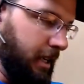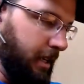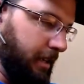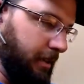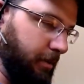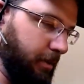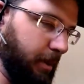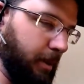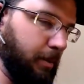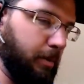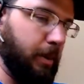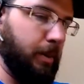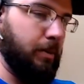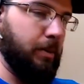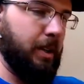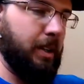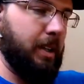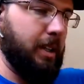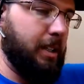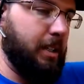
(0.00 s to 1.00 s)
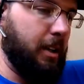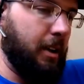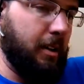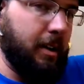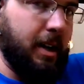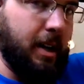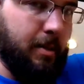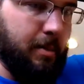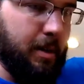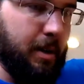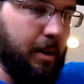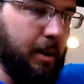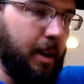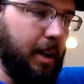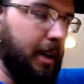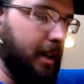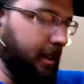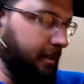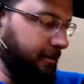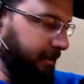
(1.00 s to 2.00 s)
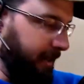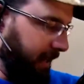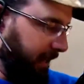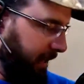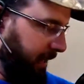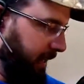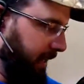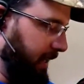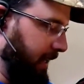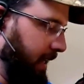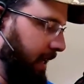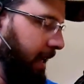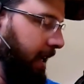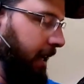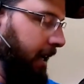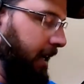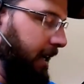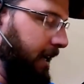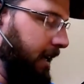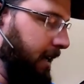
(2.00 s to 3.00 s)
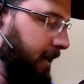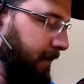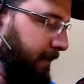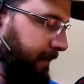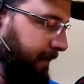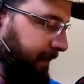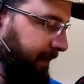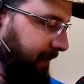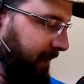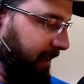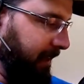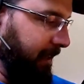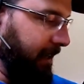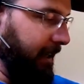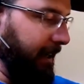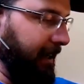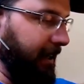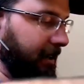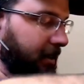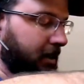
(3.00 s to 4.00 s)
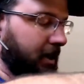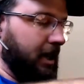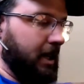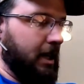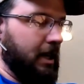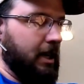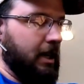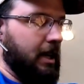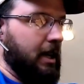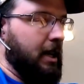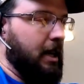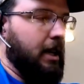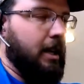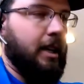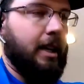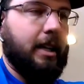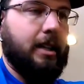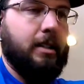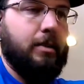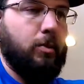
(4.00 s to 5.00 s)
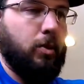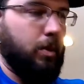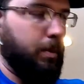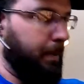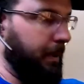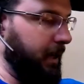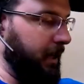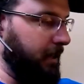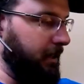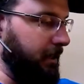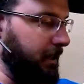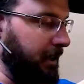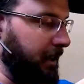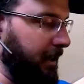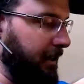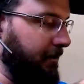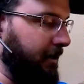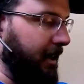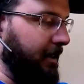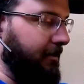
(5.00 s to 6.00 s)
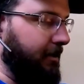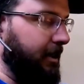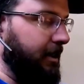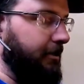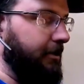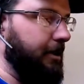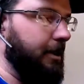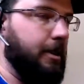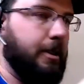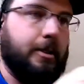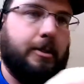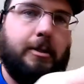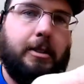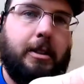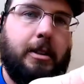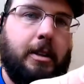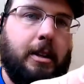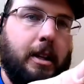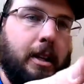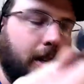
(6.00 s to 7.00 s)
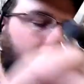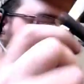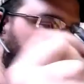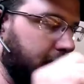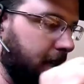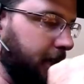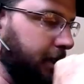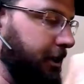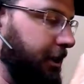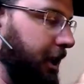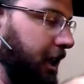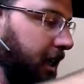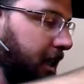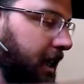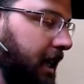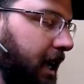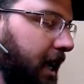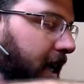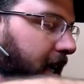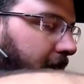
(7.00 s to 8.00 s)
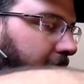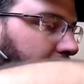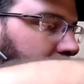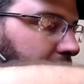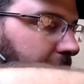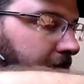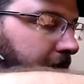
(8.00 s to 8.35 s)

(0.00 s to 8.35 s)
is where we really start coming alive. Um, in here, got some more bits. You can never have enough of those. Uh, check key,